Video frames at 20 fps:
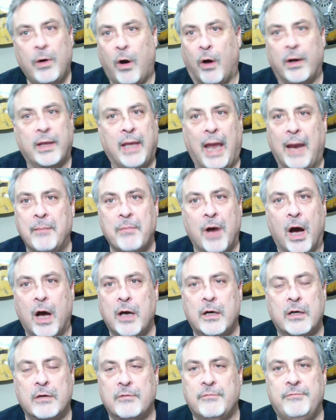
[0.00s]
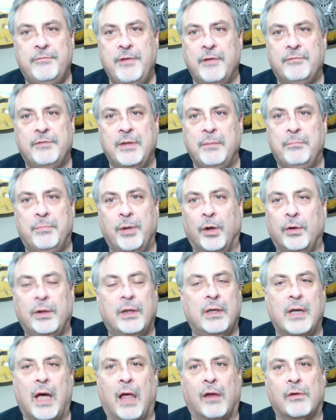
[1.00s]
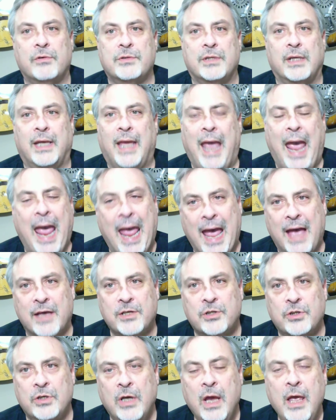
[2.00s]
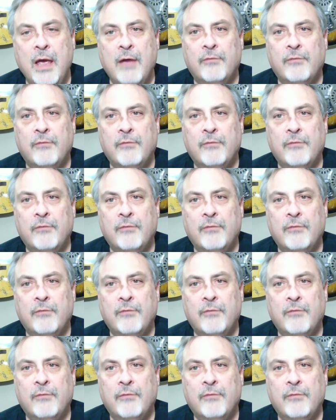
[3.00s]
already gave them $150 billion in cash